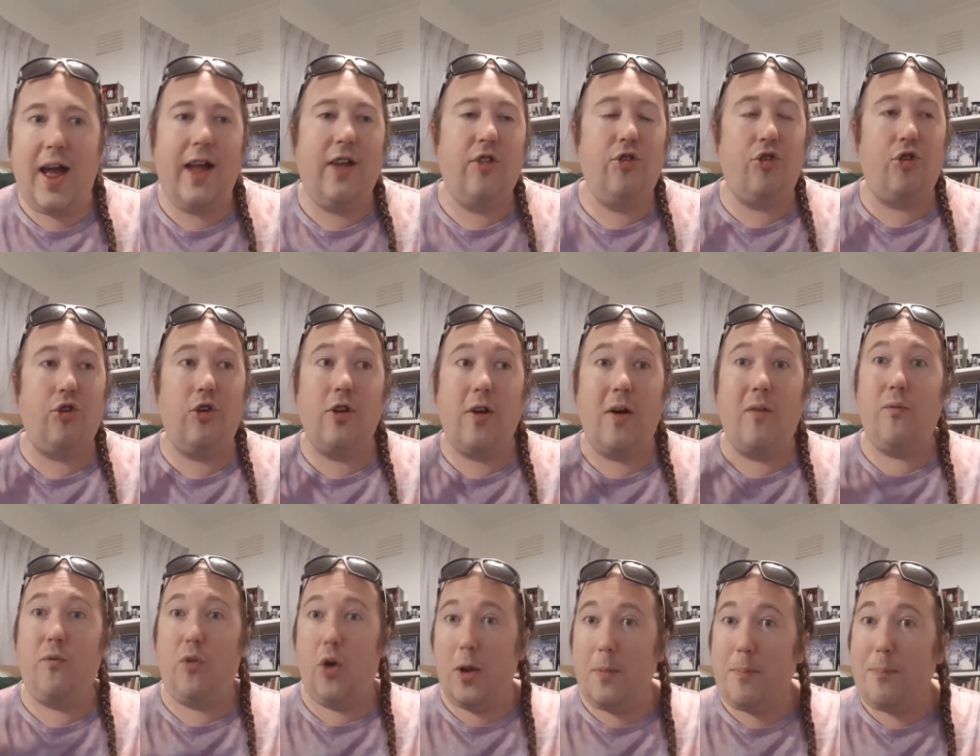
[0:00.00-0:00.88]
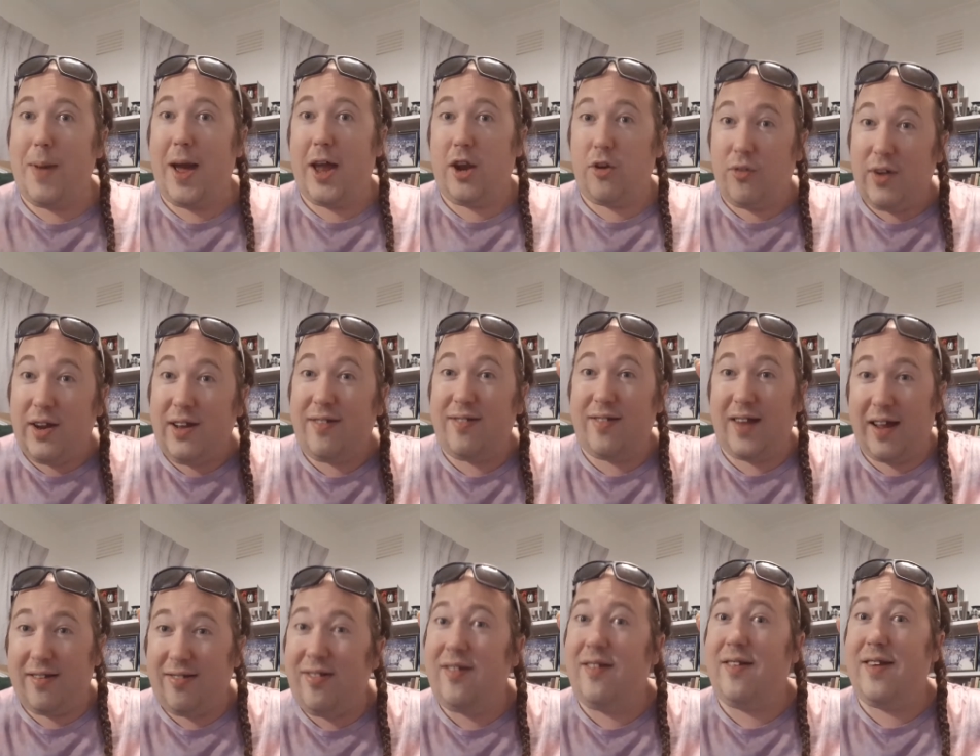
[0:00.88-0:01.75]
and so your phone battery
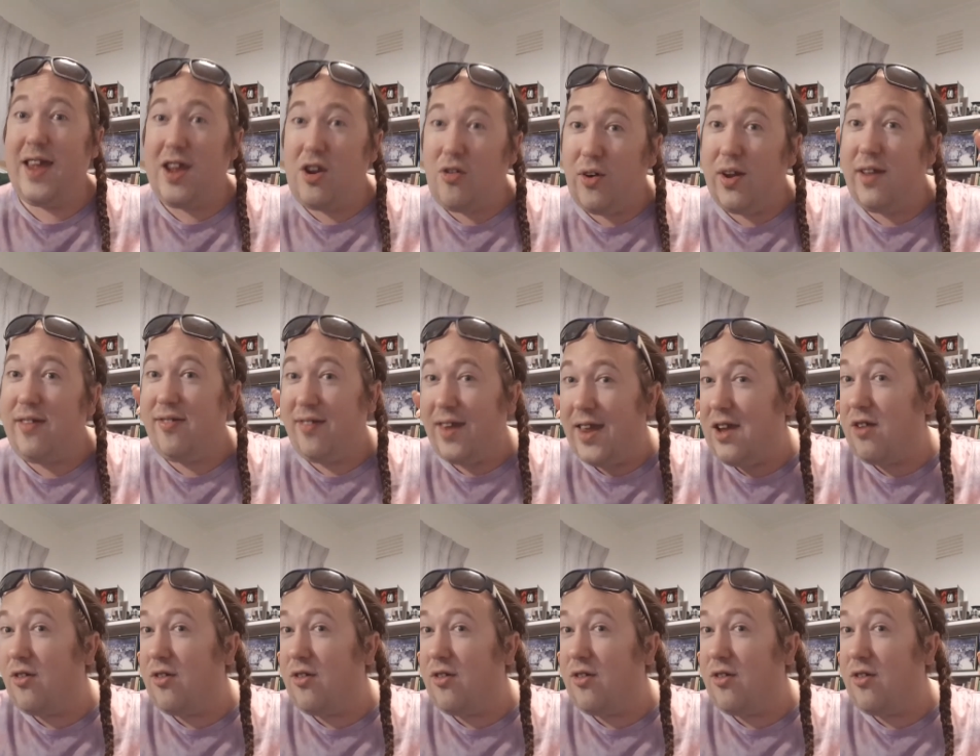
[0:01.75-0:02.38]
starts to decrease,